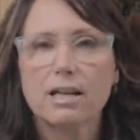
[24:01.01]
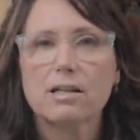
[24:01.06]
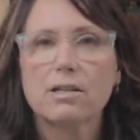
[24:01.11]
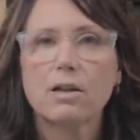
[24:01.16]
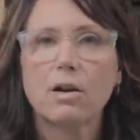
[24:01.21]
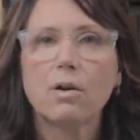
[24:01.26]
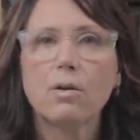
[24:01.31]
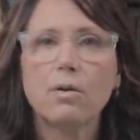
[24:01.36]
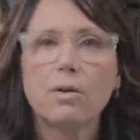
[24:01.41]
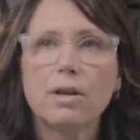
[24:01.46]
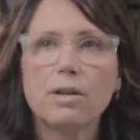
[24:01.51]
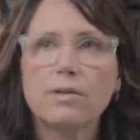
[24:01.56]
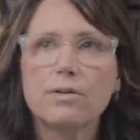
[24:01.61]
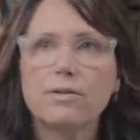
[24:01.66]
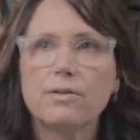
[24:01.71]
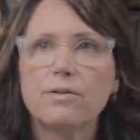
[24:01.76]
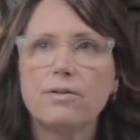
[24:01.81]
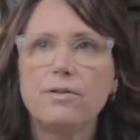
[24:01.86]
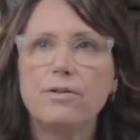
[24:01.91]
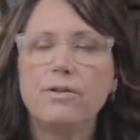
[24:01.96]
So
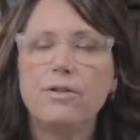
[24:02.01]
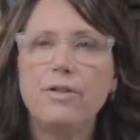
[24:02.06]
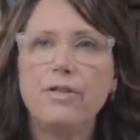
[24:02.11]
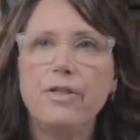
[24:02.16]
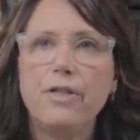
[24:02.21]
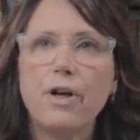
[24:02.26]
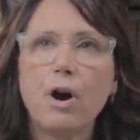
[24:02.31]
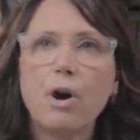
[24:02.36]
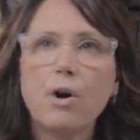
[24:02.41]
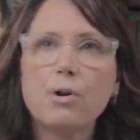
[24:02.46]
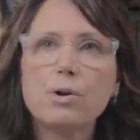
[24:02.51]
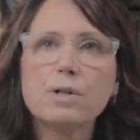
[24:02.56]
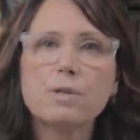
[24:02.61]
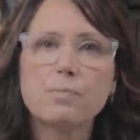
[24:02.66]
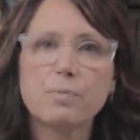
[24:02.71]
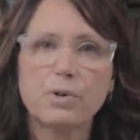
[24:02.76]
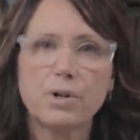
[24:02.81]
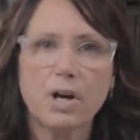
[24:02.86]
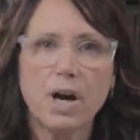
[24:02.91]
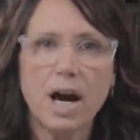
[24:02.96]

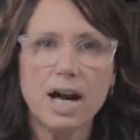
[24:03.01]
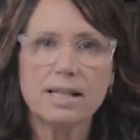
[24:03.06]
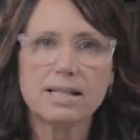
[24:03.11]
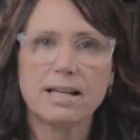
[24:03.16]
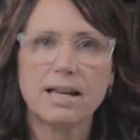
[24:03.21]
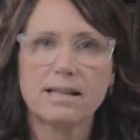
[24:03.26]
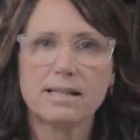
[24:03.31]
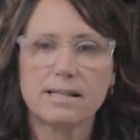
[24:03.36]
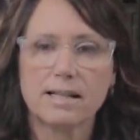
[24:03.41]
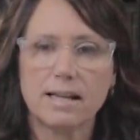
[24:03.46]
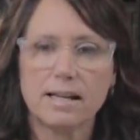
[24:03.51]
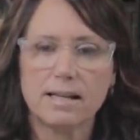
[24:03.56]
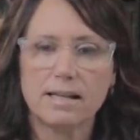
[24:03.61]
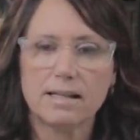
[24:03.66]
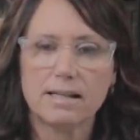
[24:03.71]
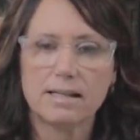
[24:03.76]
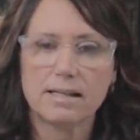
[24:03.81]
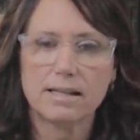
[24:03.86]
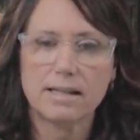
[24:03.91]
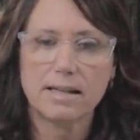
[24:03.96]
those
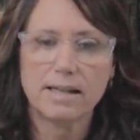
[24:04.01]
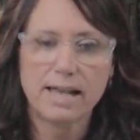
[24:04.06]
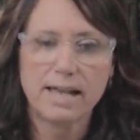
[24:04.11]
processes,